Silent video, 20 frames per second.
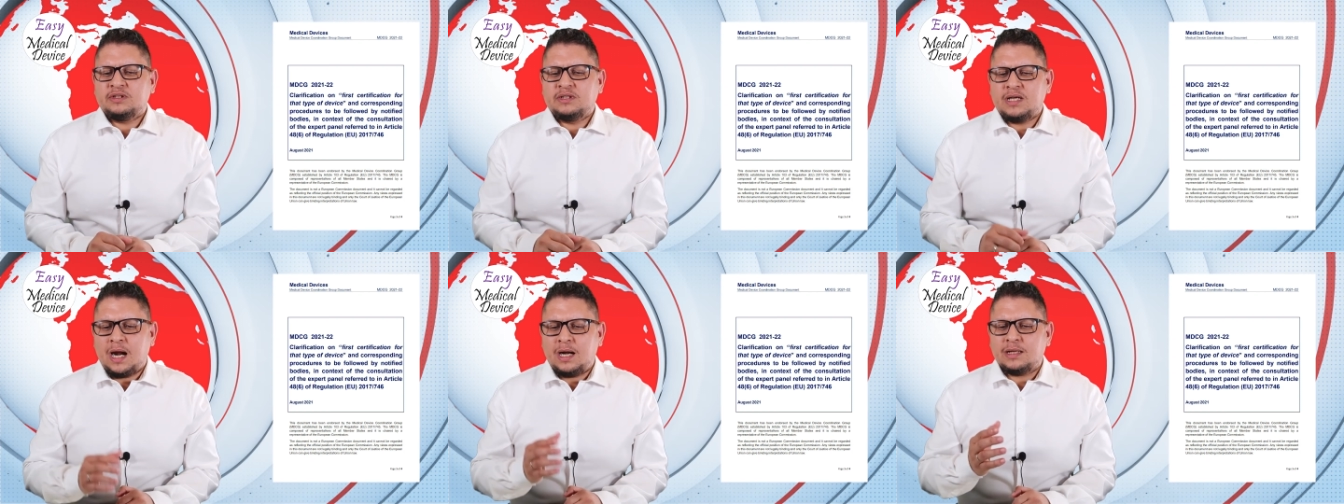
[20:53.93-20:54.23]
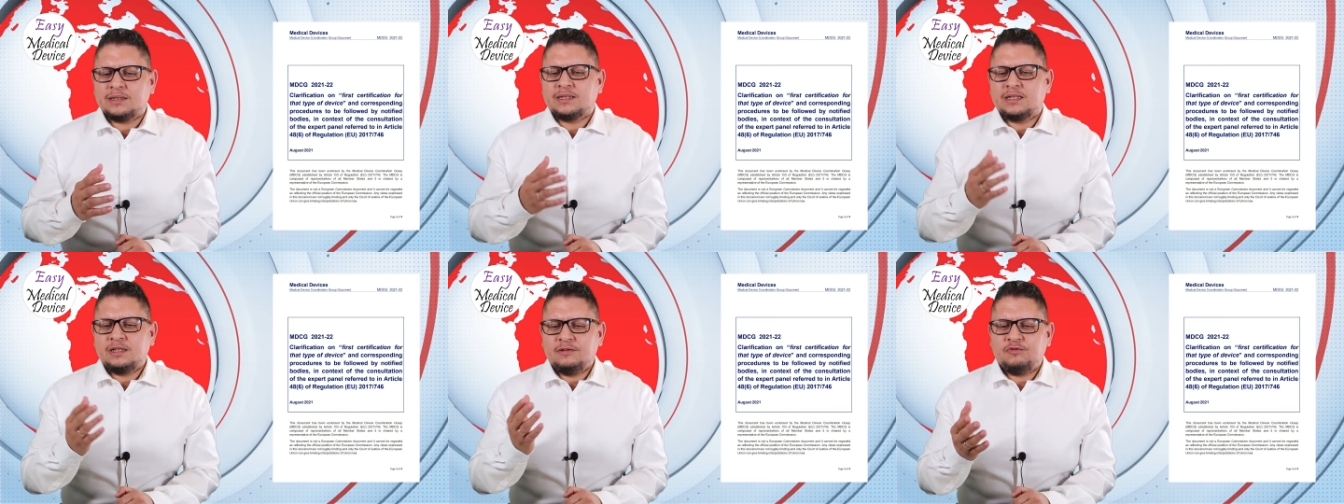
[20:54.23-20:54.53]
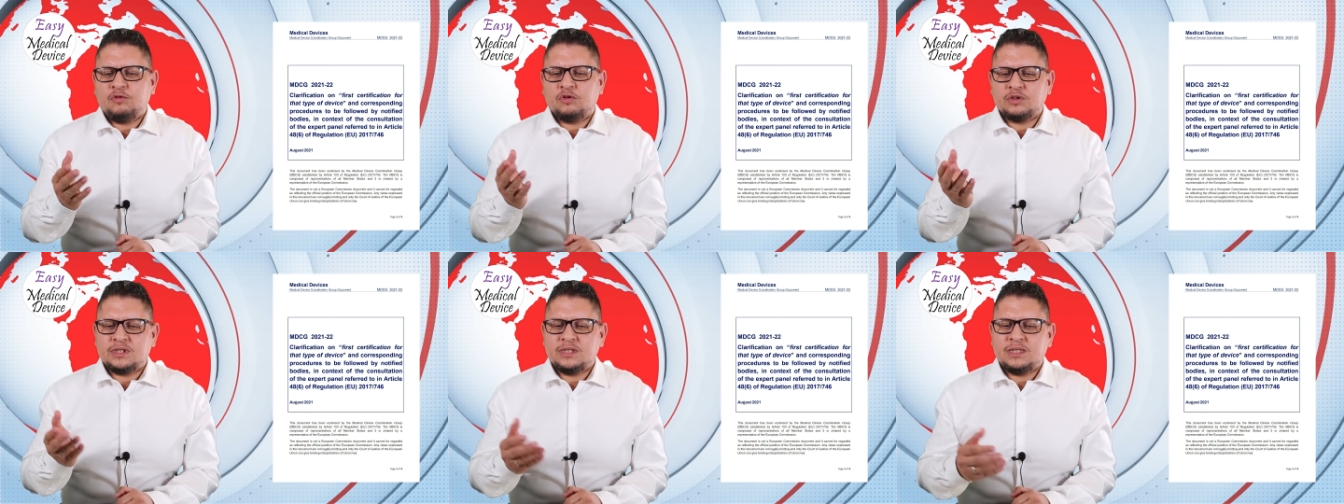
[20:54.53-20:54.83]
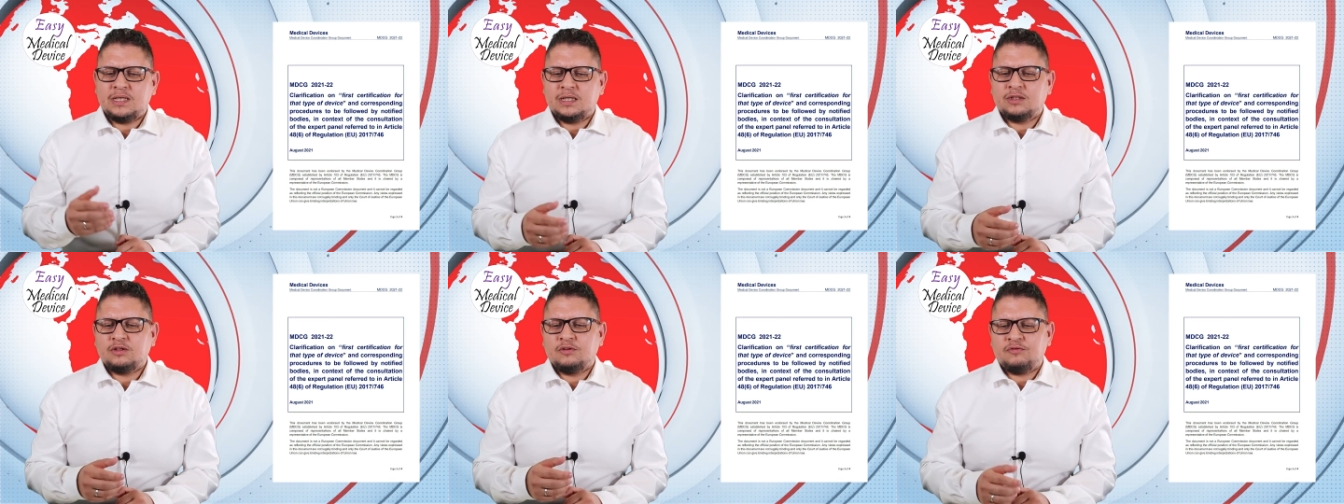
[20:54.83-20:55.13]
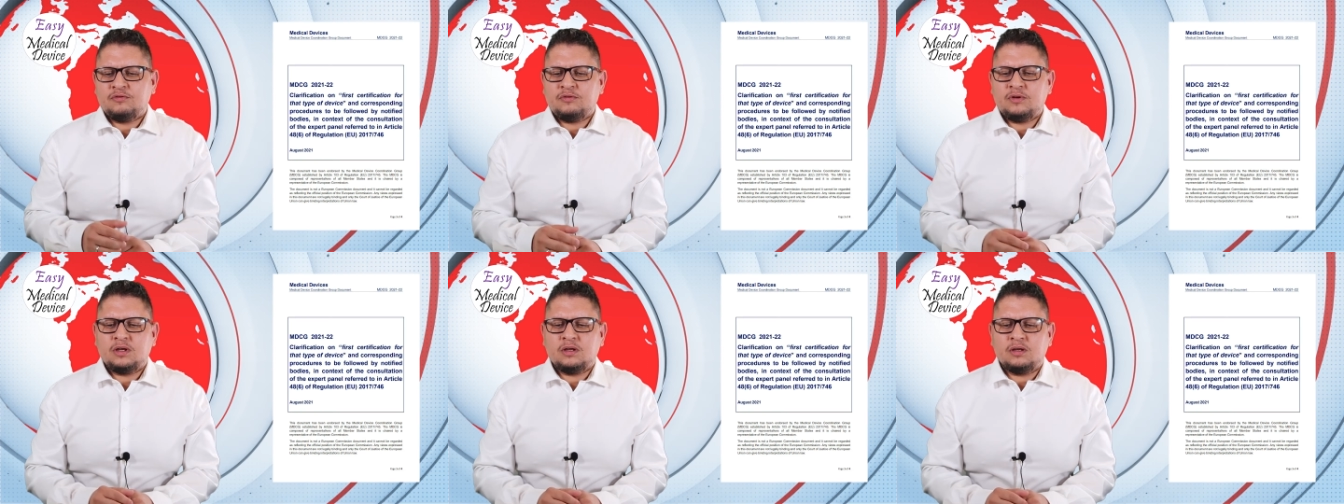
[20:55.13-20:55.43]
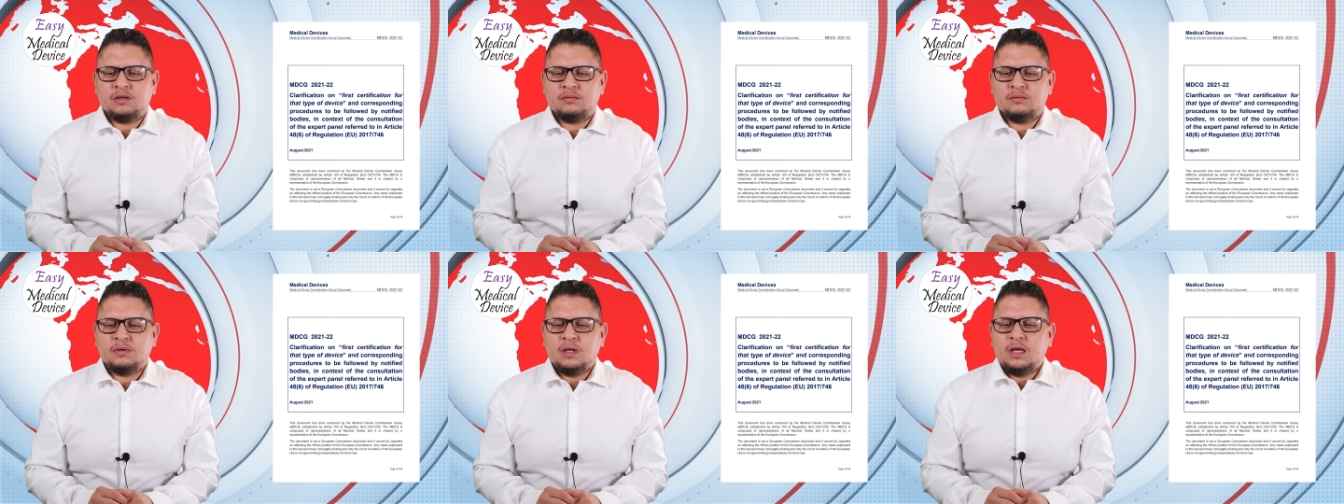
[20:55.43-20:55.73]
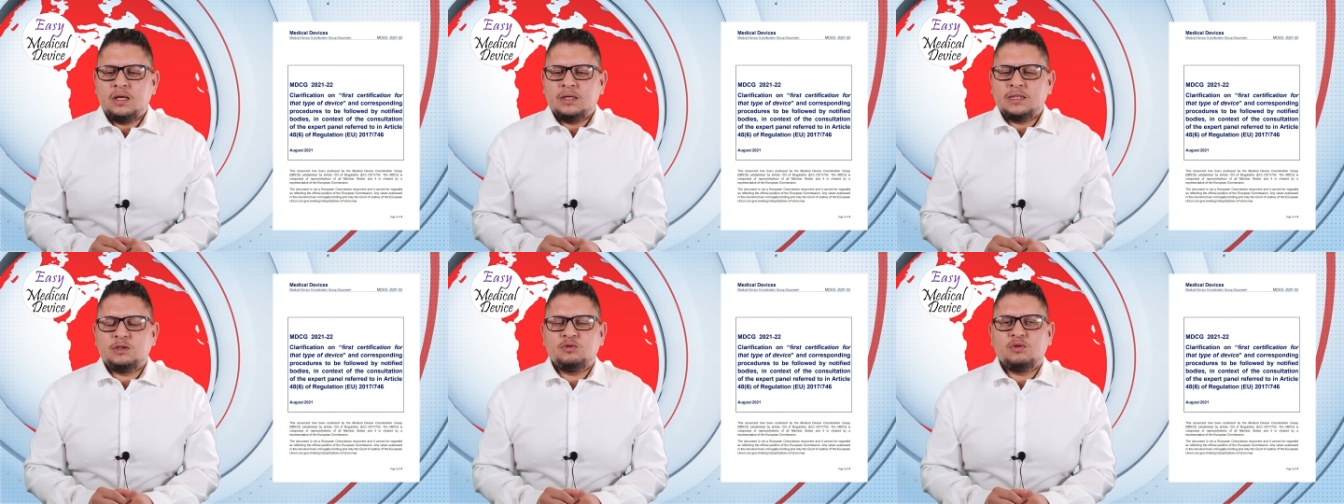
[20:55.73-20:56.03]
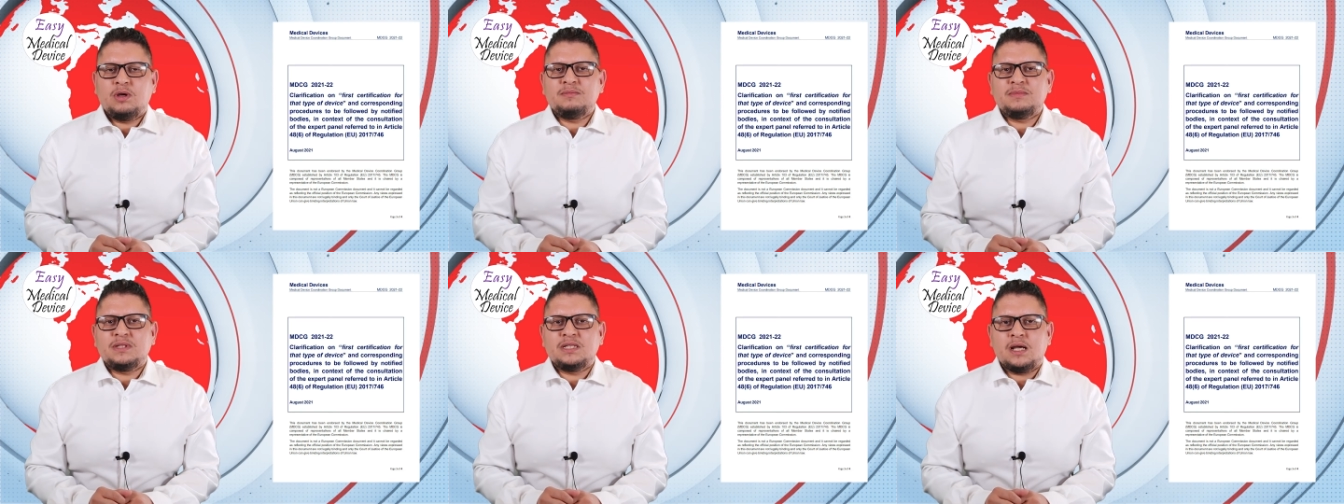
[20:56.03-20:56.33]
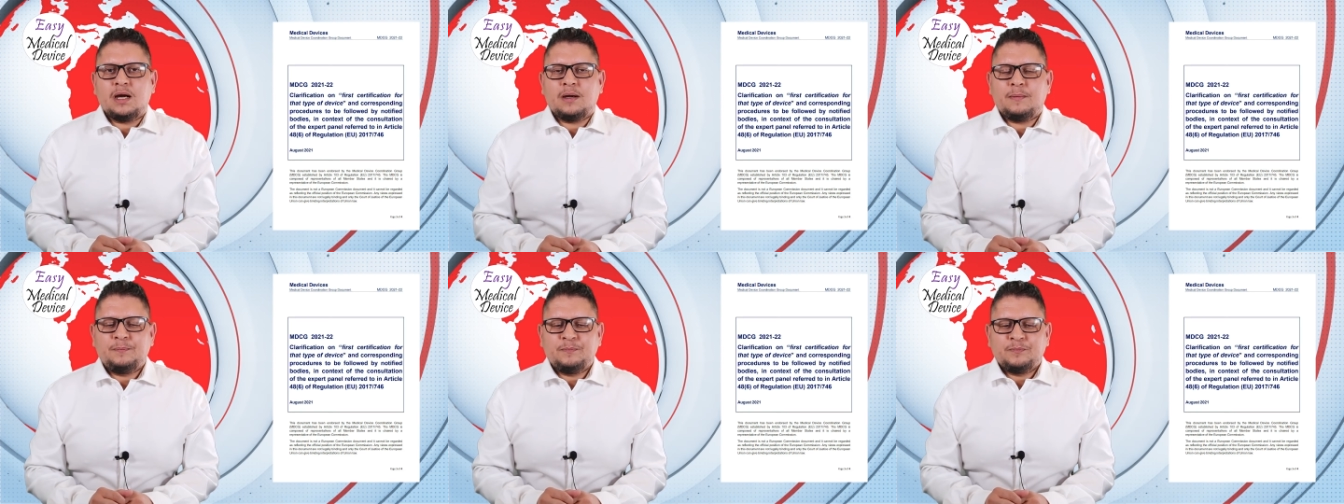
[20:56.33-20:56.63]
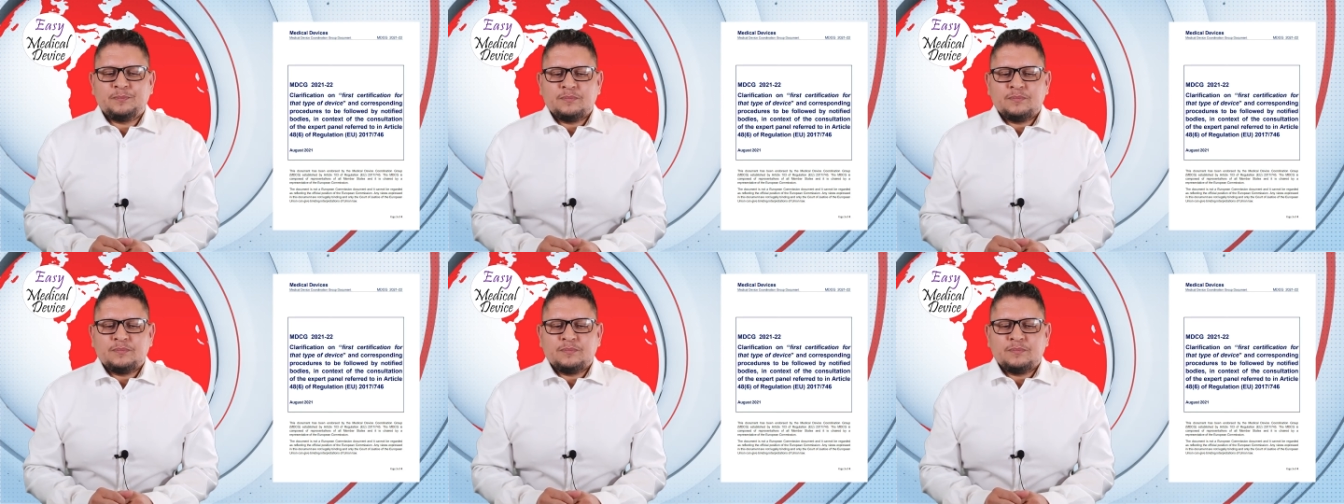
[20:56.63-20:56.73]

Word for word: in Article 48 of uh, EU MDR.